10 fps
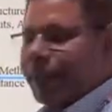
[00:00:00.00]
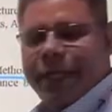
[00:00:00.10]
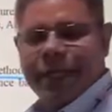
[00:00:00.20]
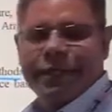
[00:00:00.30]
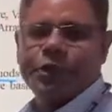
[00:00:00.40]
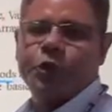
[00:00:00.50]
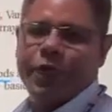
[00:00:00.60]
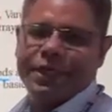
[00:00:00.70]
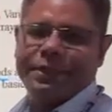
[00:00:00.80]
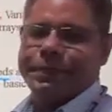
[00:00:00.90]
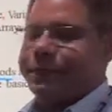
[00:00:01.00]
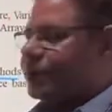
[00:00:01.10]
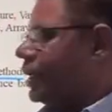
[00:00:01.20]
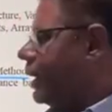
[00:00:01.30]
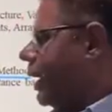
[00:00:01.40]
by the students.
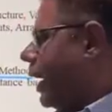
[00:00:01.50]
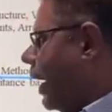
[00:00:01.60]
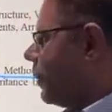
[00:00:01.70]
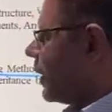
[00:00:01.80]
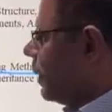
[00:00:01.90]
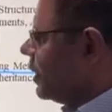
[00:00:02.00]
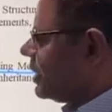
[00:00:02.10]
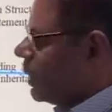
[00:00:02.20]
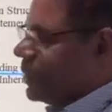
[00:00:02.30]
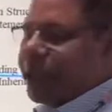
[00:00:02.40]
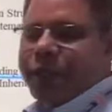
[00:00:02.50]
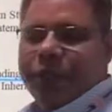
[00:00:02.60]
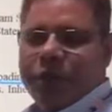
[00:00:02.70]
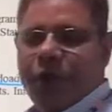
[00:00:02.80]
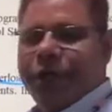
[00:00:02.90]
After completion of the
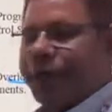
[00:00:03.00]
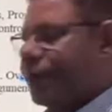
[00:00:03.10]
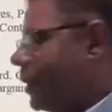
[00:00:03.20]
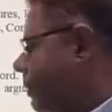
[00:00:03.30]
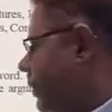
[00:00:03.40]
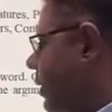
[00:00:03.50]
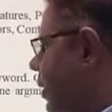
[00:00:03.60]
third unit,